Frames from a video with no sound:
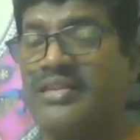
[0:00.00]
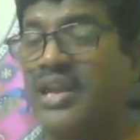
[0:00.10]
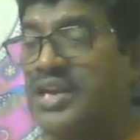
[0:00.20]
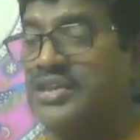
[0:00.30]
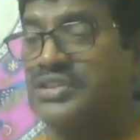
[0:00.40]

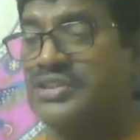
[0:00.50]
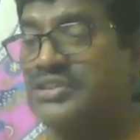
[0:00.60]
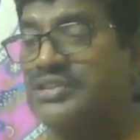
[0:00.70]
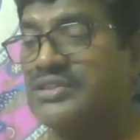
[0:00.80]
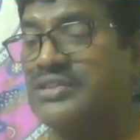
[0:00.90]

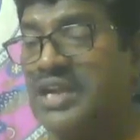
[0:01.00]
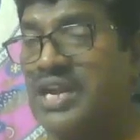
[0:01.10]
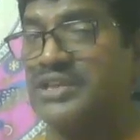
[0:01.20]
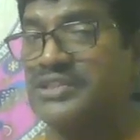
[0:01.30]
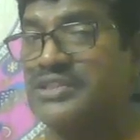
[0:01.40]
Thus,
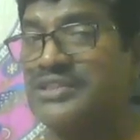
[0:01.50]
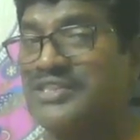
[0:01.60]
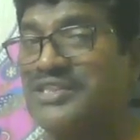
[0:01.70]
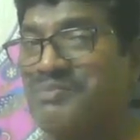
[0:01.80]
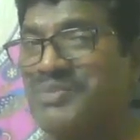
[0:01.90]
thus, the
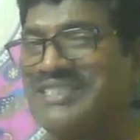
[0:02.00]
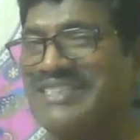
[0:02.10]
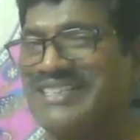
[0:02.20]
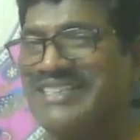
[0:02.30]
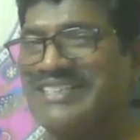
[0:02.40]

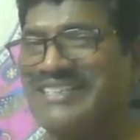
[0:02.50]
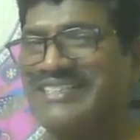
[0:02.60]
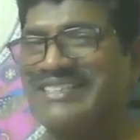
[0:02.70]
simplicity.